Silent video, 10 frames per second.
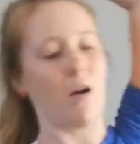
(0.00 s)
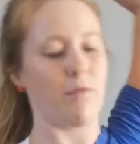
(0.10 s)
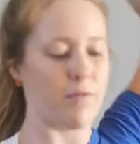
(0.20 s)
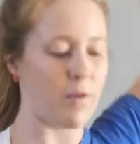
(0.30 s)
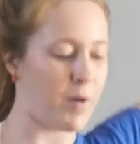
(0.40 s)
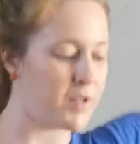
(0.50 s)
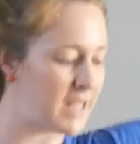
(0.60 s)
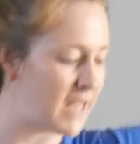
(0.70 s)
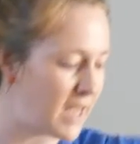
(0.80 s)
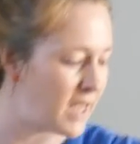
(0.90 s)
of the
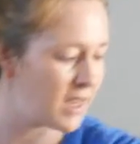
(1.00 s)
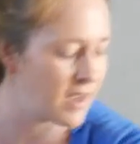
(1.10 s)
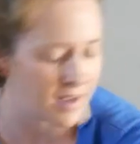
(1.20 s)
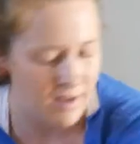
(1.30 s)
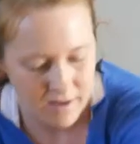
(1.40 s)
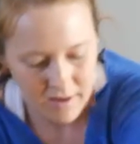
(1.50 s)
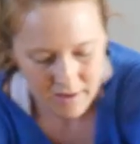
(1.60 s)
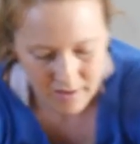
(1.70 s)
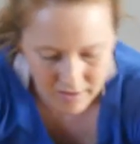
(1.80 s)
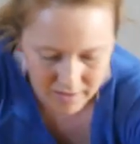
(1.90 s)
body
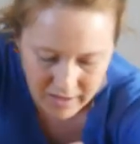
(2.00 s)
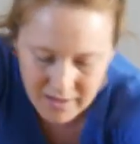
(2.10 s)
in